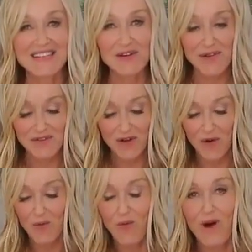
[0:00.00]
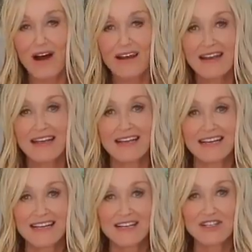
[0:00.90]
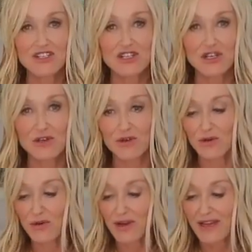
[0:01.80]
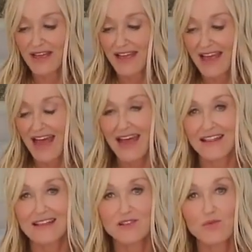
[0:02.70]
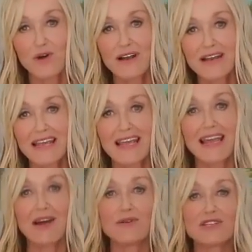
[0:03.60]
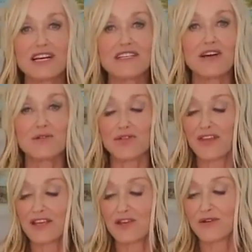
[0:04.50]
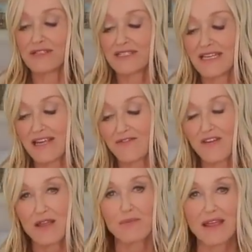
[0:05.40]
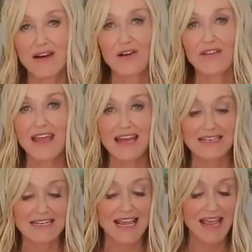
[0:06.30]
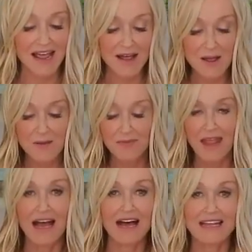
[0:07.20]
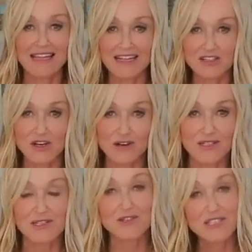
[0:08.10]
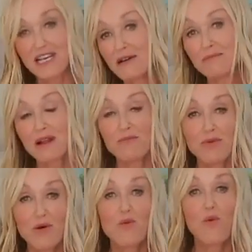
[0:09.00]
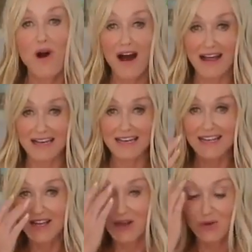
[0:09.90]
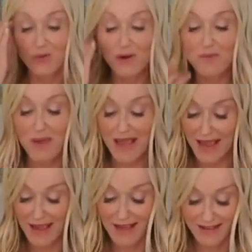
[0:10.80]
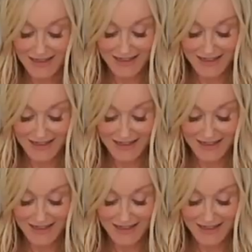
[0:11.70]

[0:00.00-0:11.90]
so we've got 1, 2, and there's one here which I don't think you can see, Phoebe, on the end here. Little dogs. So tip number 1 would be,